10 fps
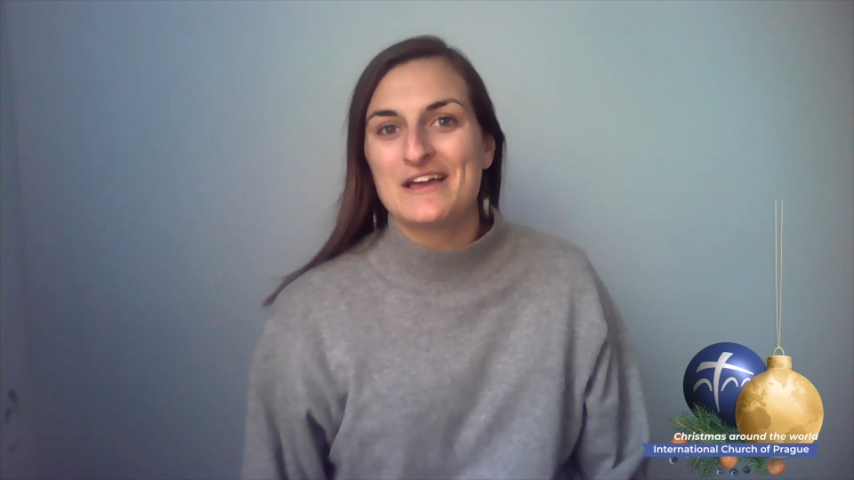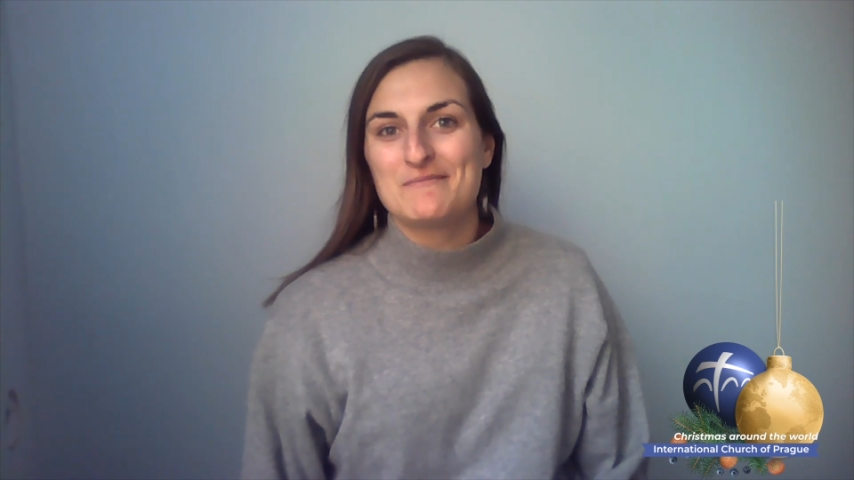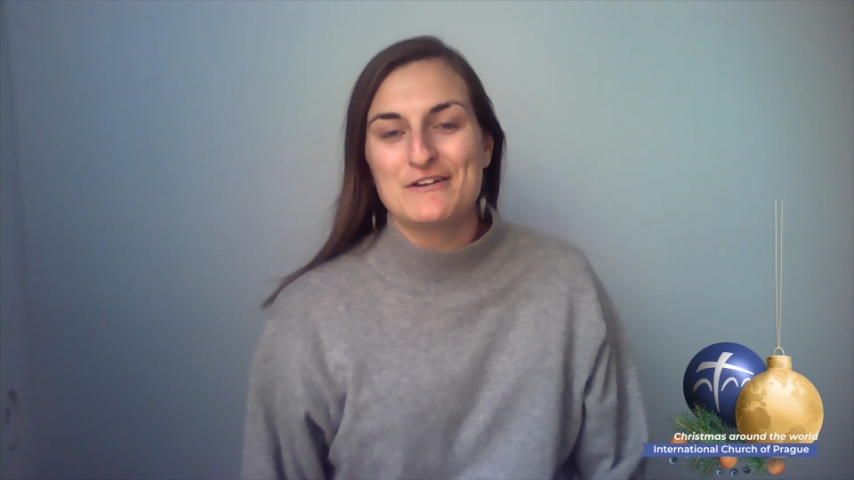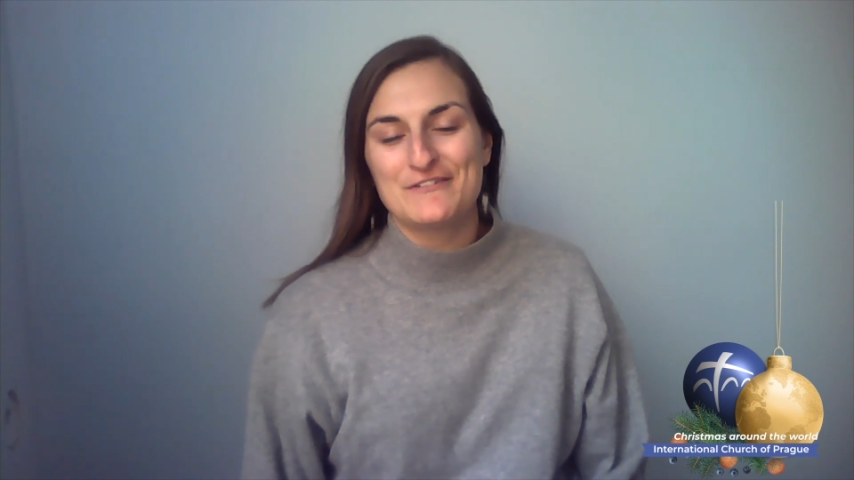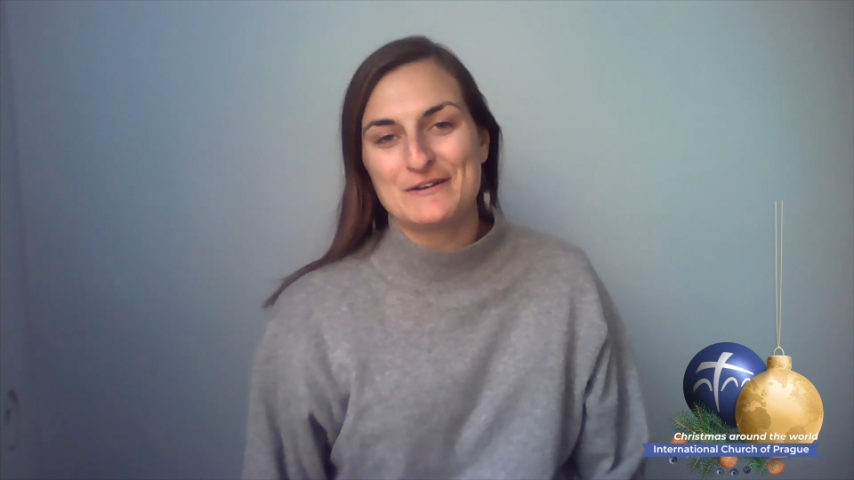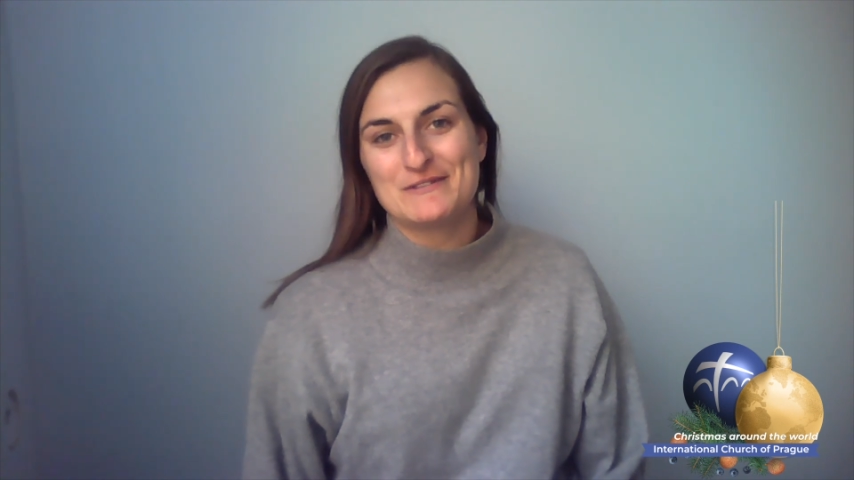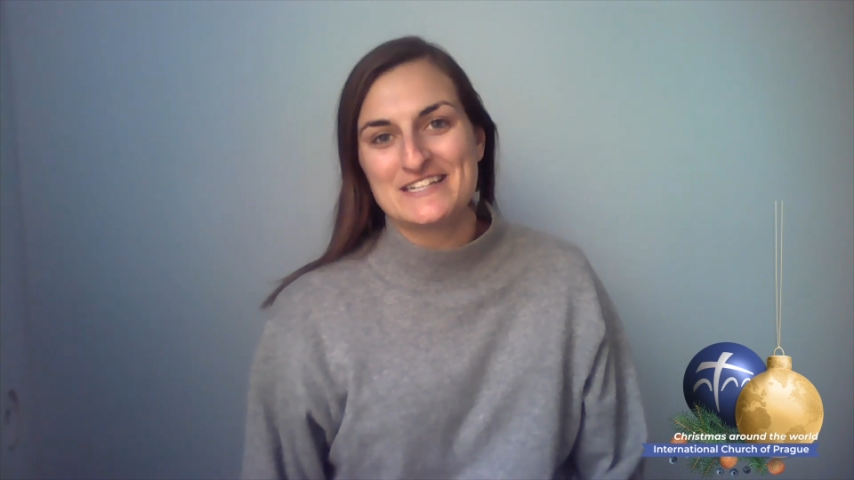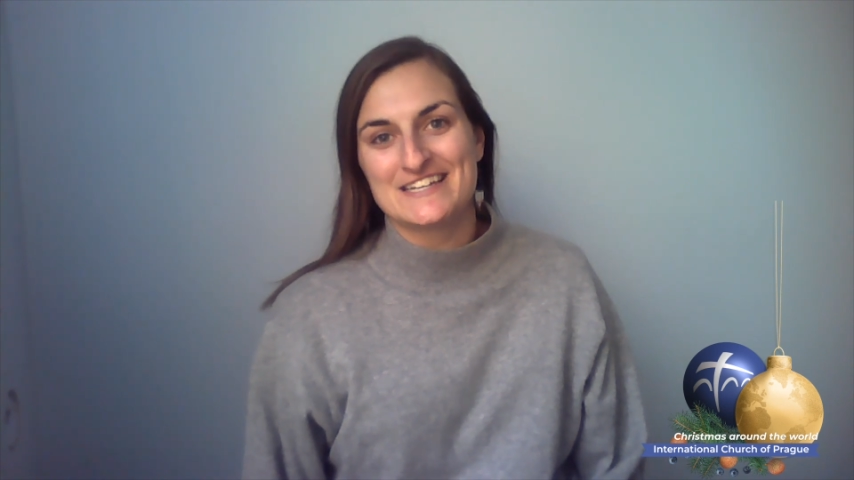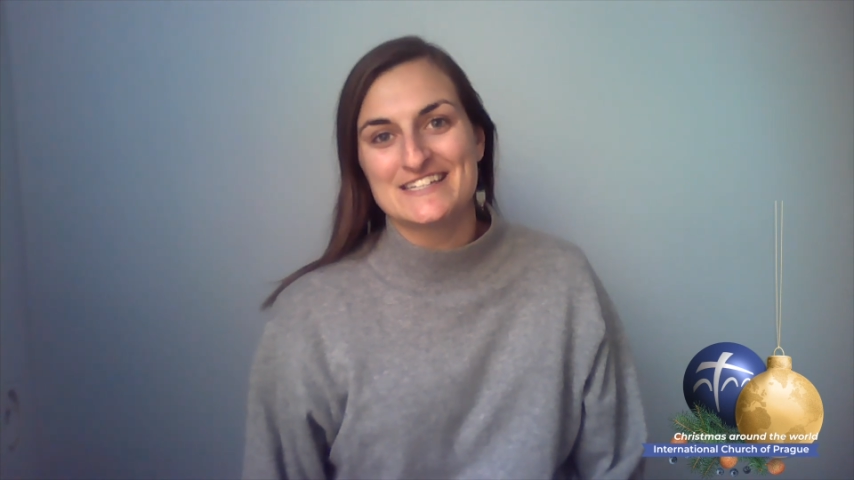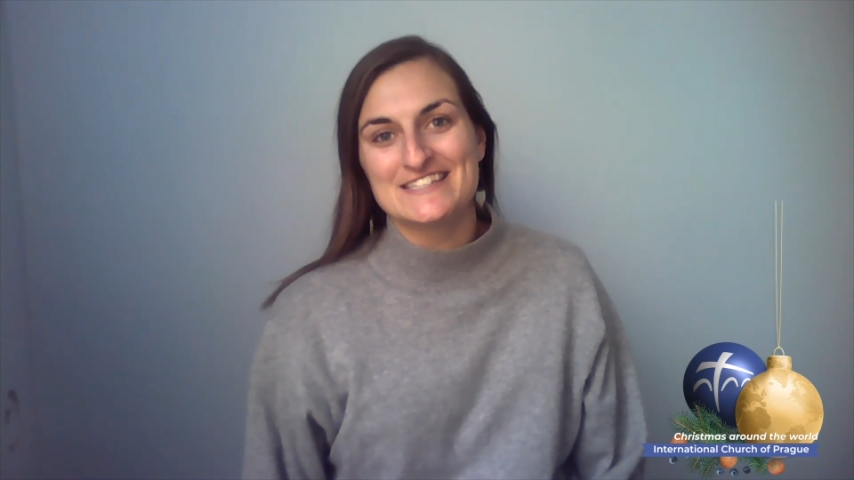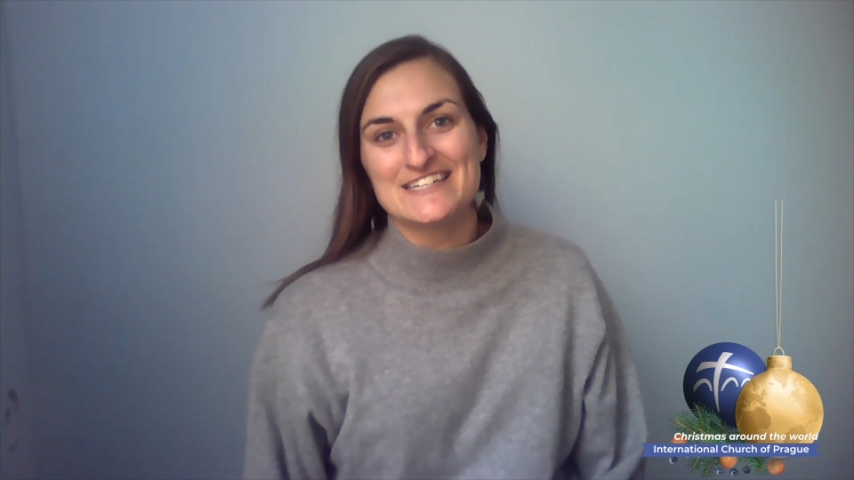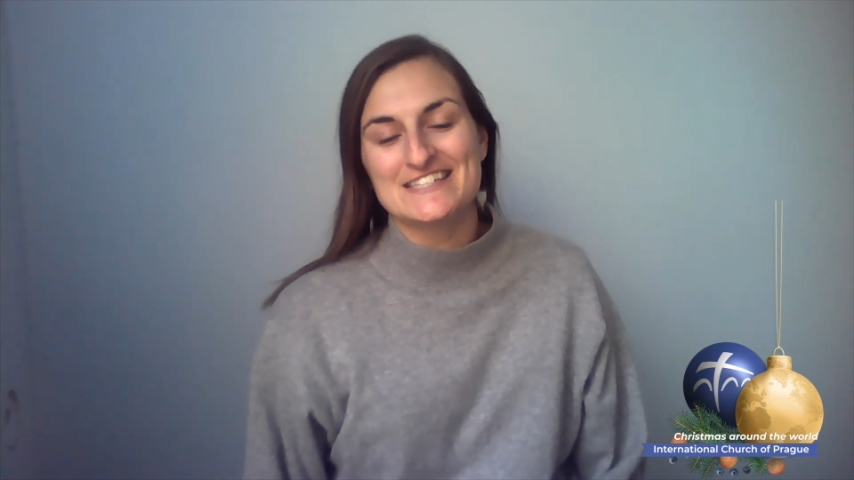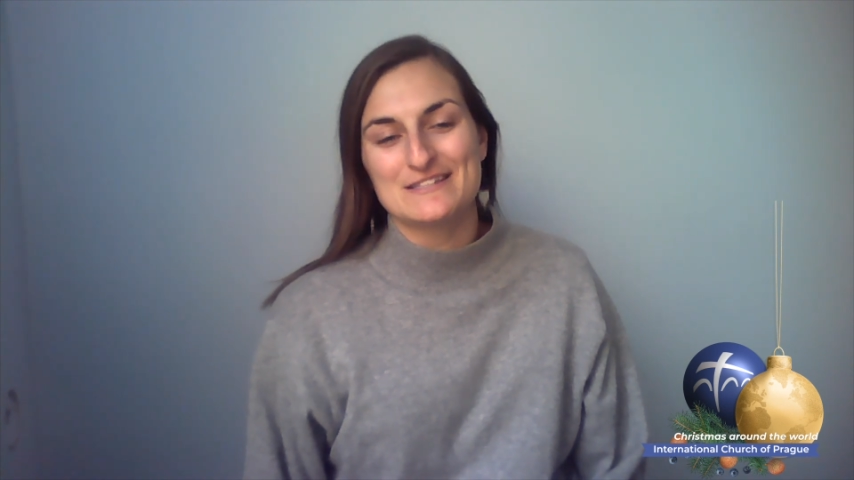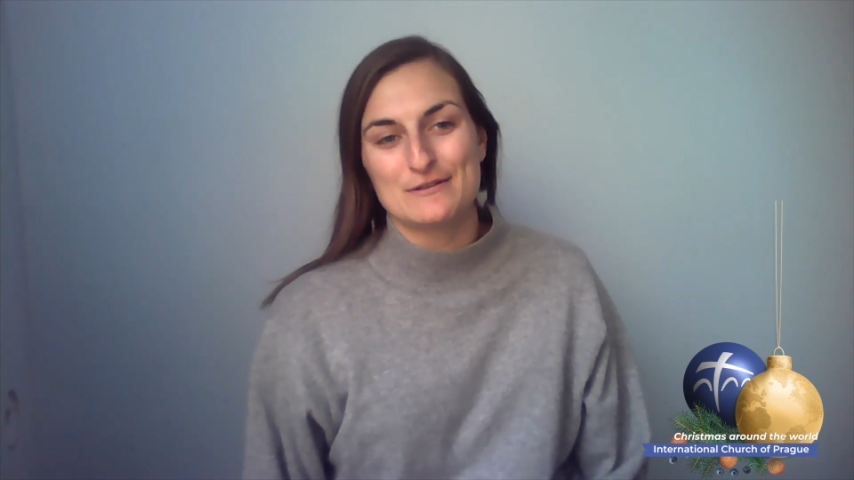my family does this,